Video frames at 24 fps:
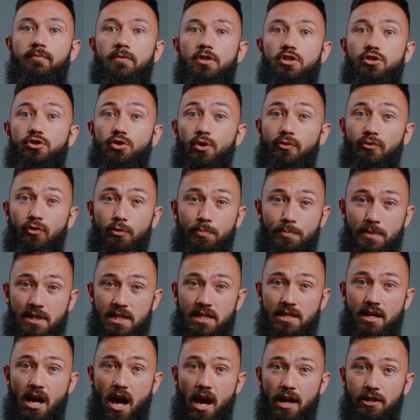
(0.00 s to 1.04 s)
So for
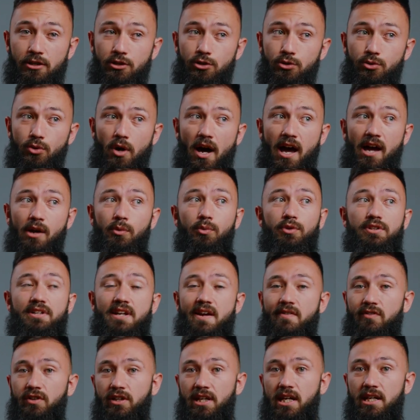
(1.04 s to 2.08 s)
me, I knew I would
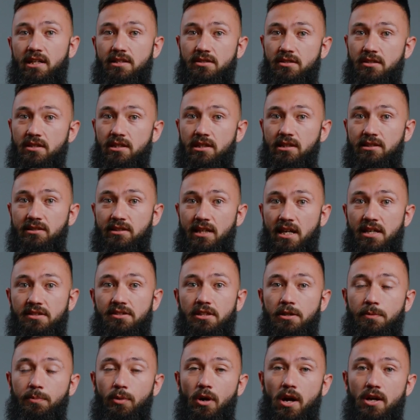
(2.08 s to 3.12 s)
never get into the
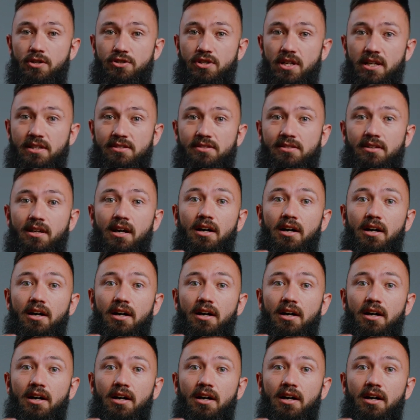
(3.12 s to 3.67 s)
axanthic projects